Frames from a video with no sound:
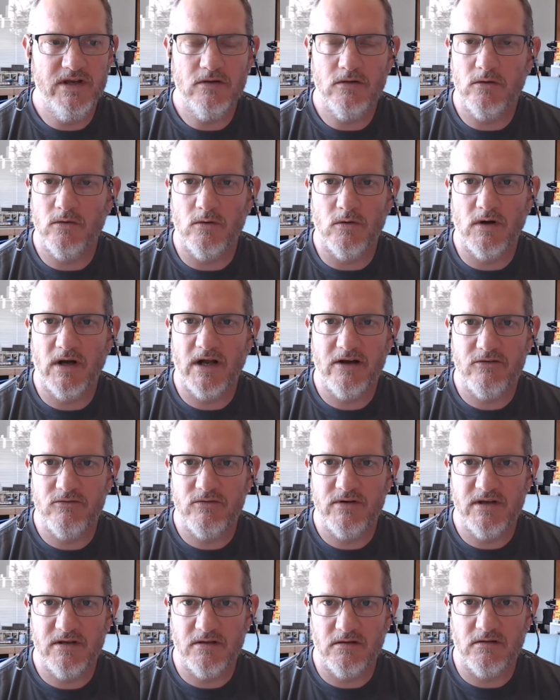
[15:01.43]
or
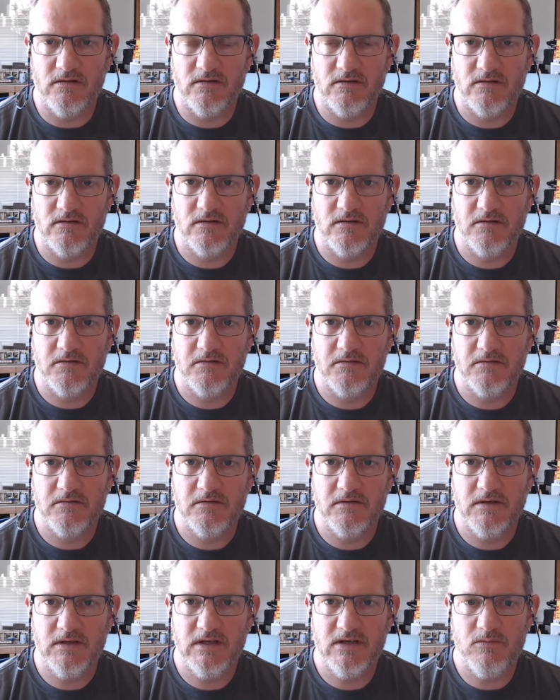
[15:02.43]
unreal
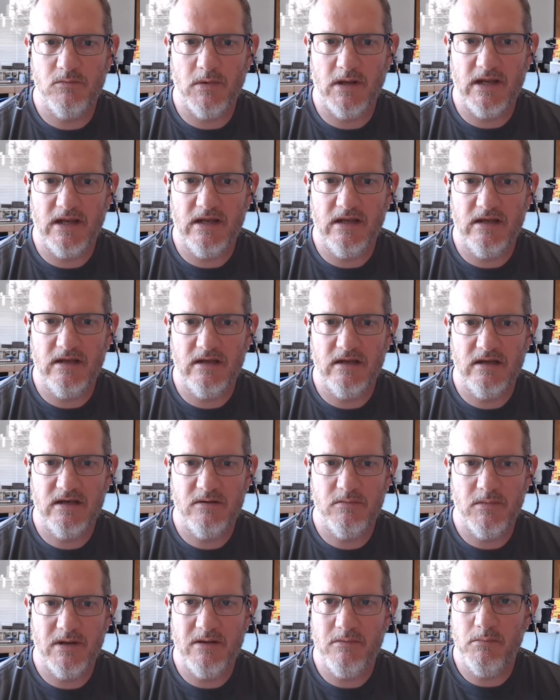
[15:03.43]
it may
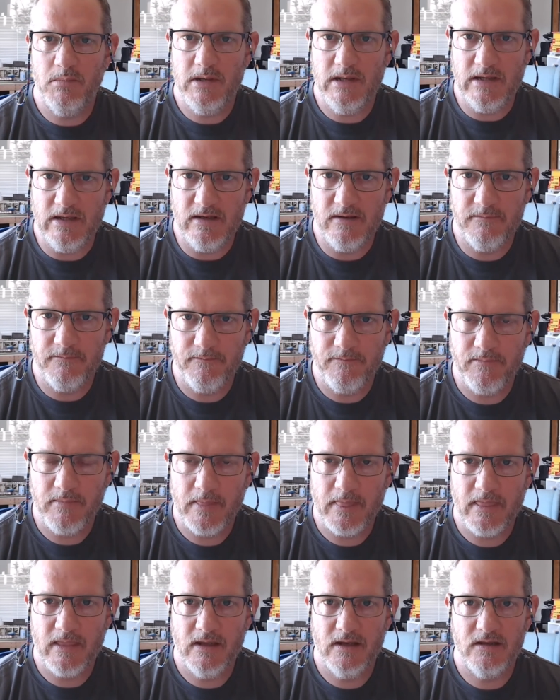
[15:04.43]
be
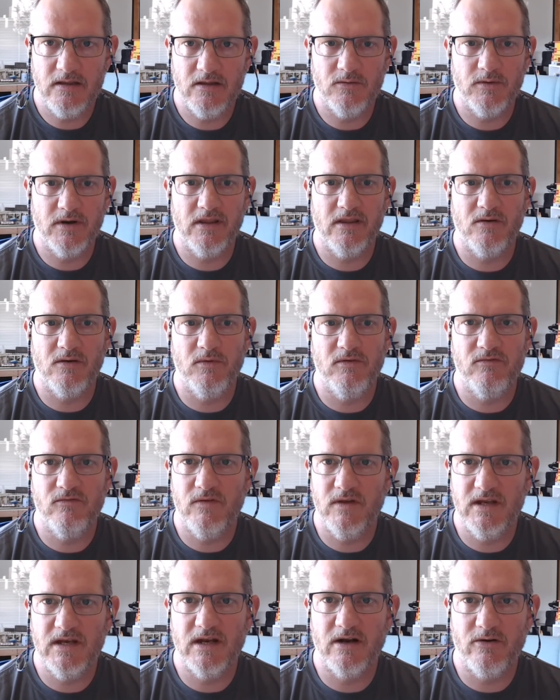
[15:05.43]
in the way that we
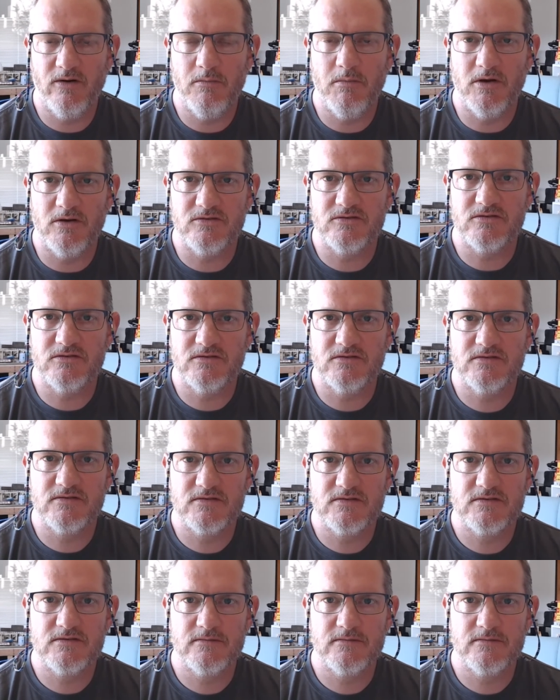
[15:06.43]
feed our emotions.